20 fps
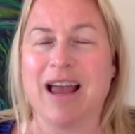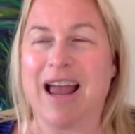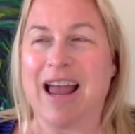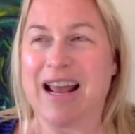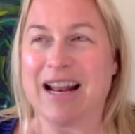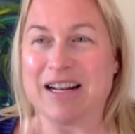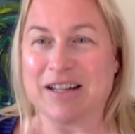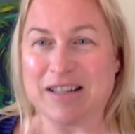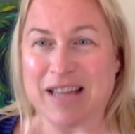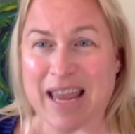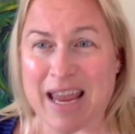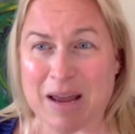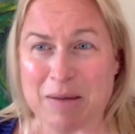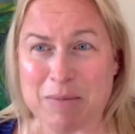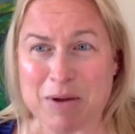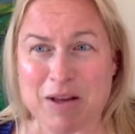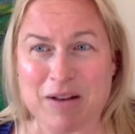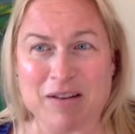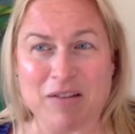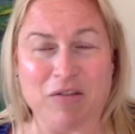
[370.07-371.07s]
and it can
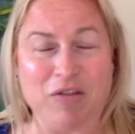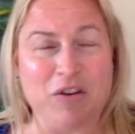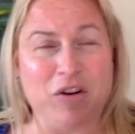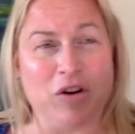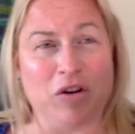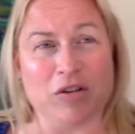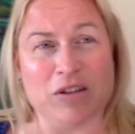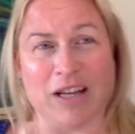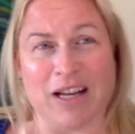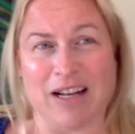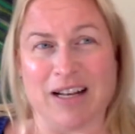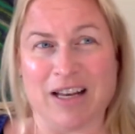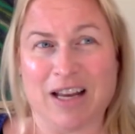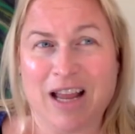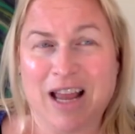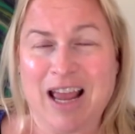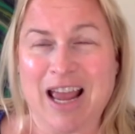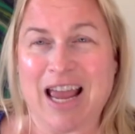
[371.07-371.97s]
be difficult, and